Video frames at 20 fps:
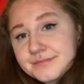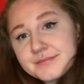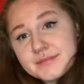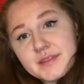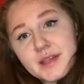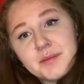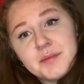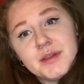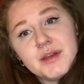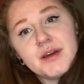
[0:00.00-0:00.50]

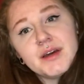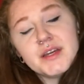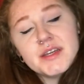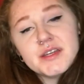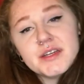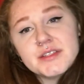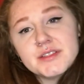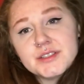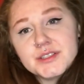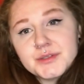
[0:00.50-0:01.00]
Let me know how you
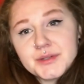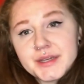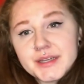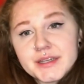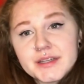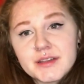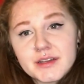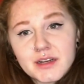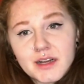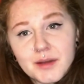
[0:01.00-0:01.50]
guys are doing in
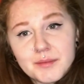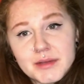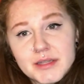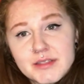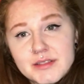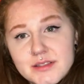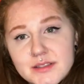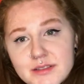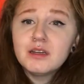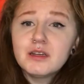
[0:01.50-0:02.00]
the comments.
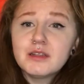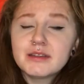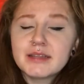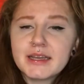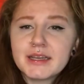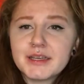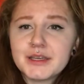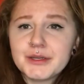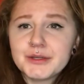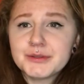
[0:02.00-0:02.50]

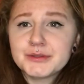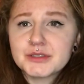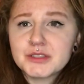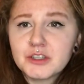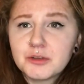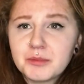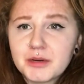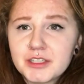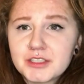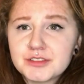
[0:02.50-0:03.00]
Thank you so
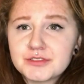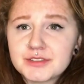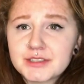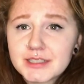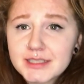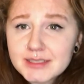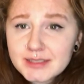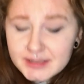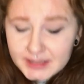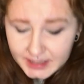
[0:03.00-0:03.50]
much for
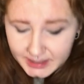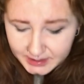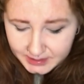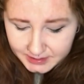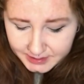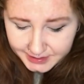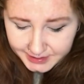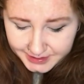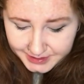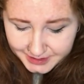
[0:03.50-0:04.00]
listening
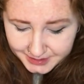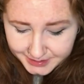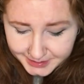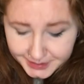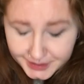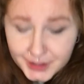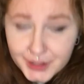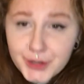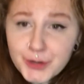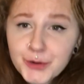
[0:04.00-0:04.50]
to this
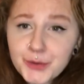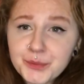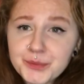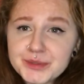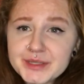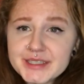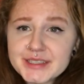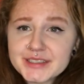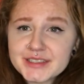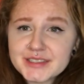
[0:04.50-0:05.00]

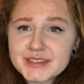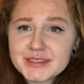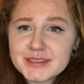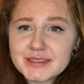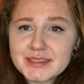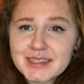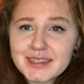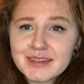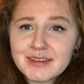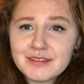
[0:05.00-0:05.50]
weird
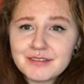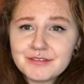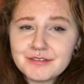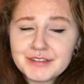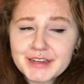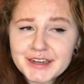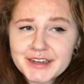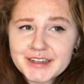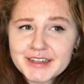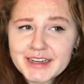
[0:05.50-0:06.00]

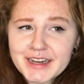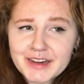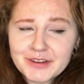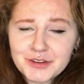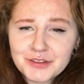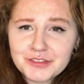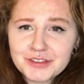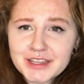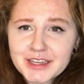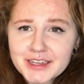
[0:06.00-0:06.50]
very out of
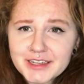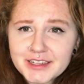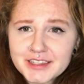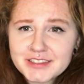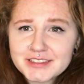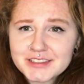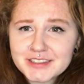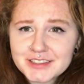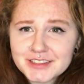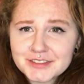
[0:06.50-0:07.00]

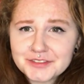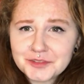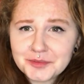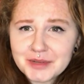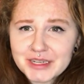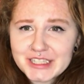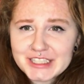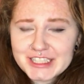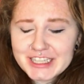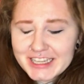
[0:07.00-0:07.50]
character for my
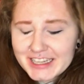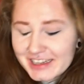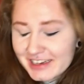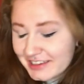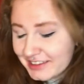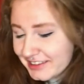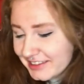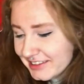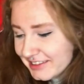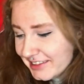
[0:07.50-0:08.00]

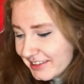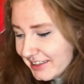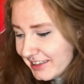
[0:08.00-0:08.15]
channel.